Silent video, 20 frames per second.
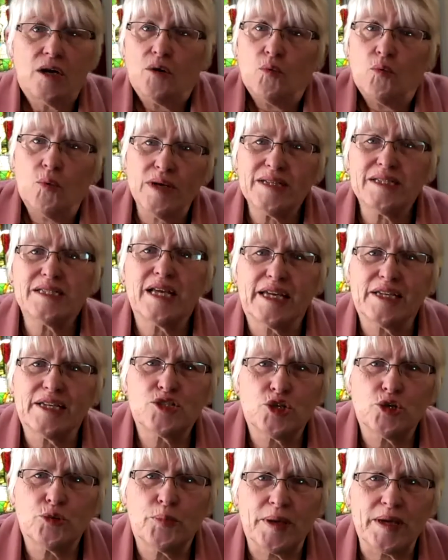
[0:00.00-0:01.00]
One day,
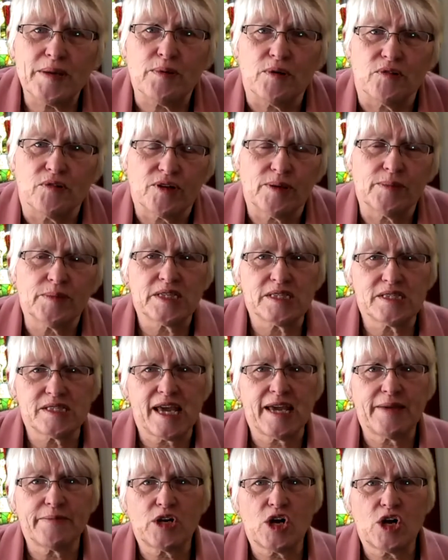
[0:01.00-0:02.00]
two people from the
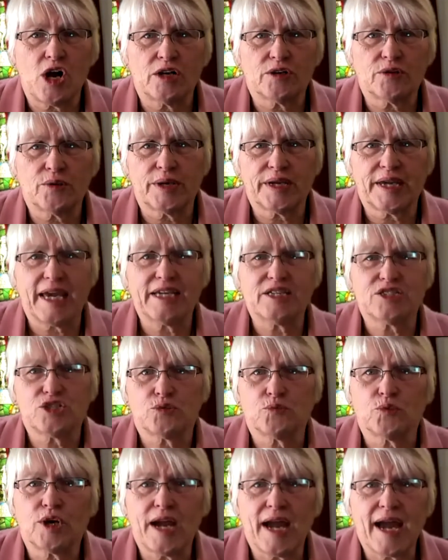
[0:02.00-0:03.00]
same
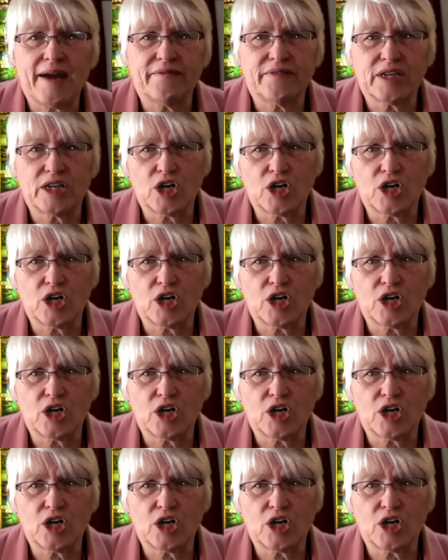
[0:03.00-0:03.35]
congregation were having